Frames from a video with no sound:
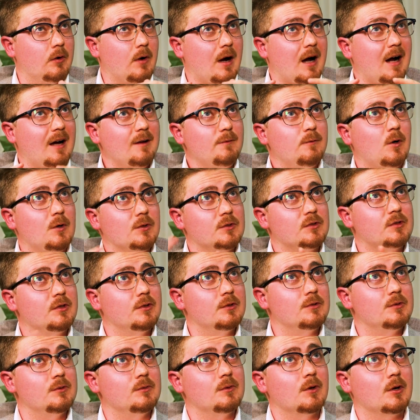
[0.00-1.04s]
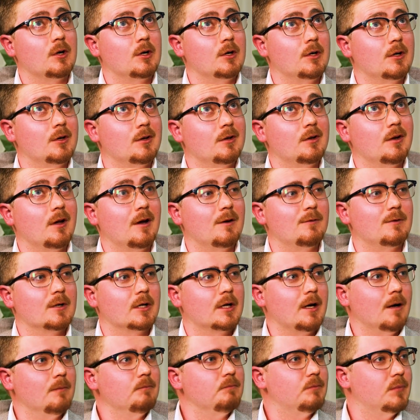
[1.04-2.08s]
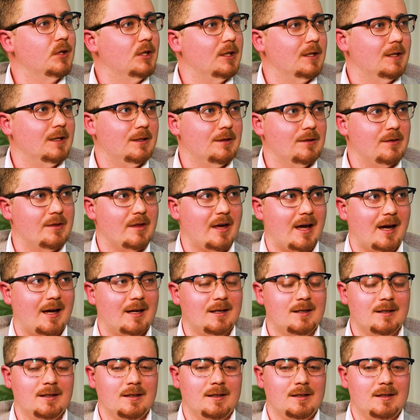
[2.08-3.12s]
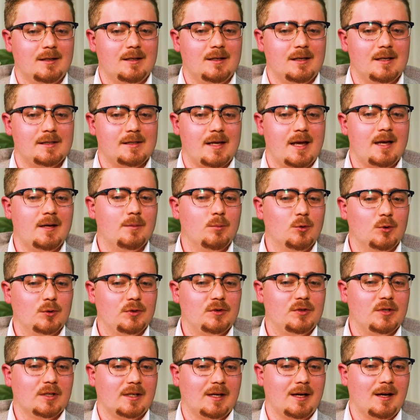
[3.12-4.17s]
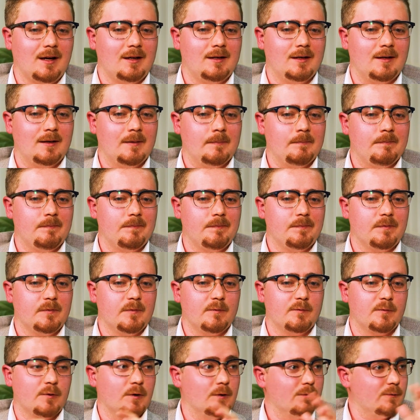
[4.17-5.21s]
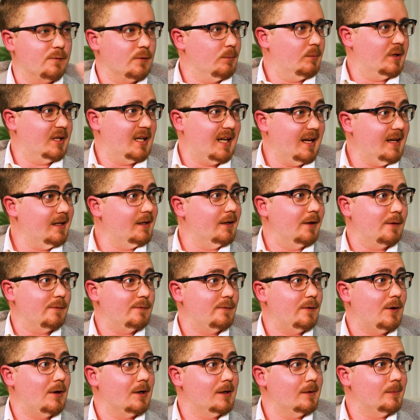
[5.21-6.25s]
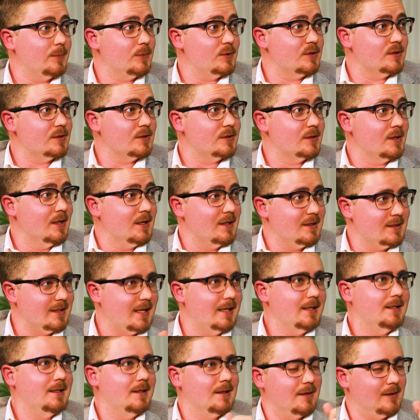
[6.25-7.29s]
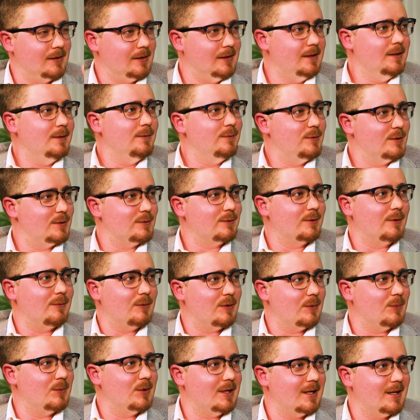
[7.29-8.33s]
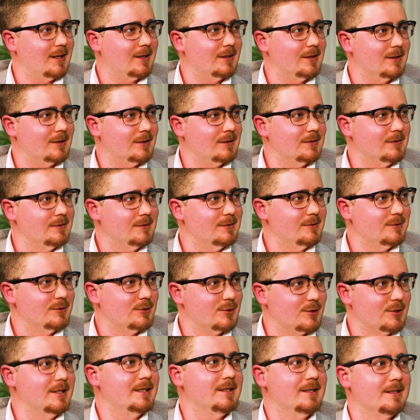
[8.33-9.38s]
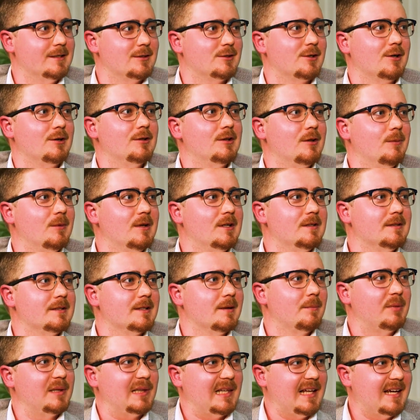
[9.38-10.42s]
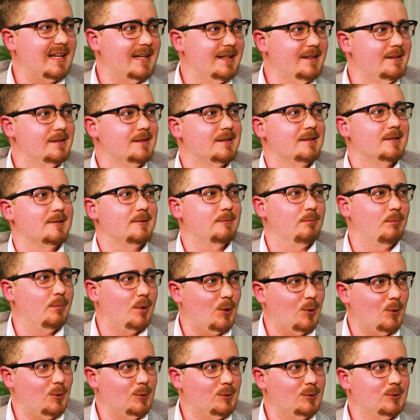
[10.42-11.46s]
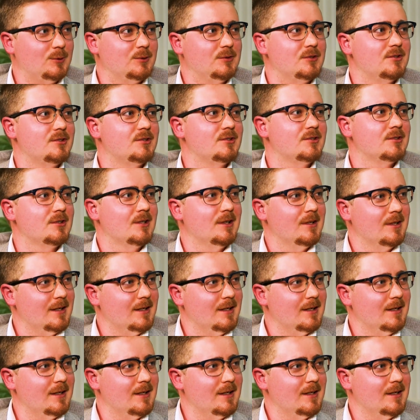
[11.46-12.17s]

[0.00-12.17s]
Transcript: I've also heard of a company that is able to kind of, for banana farms, take the leaves from the banana tree and turn them into plates, bowls,